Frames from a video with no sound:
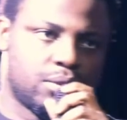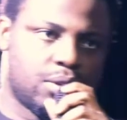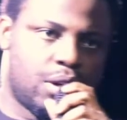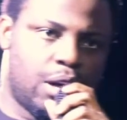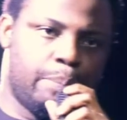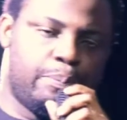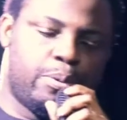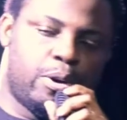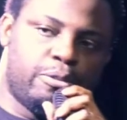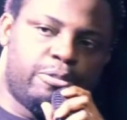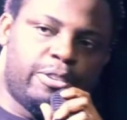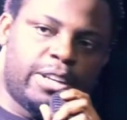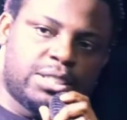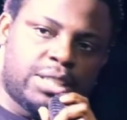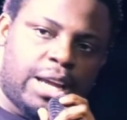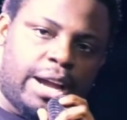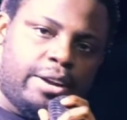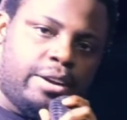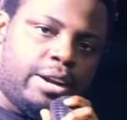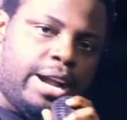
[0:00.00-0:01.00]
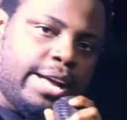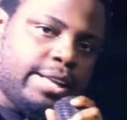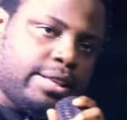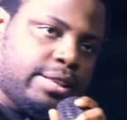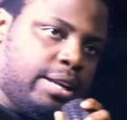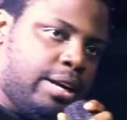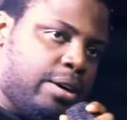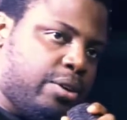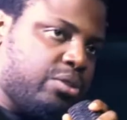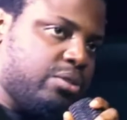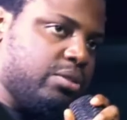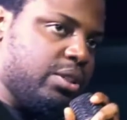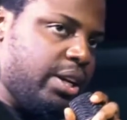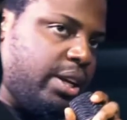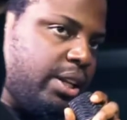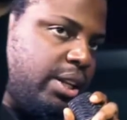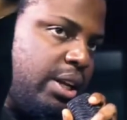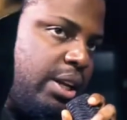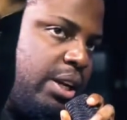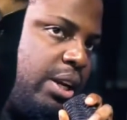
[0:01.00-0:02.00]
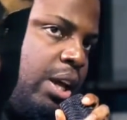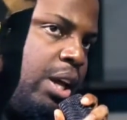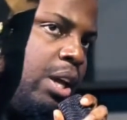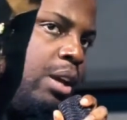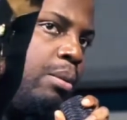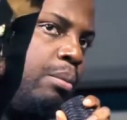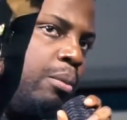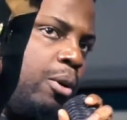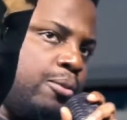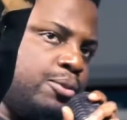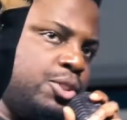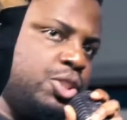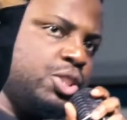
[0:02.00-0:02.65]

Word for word: I prophesy right now in the name of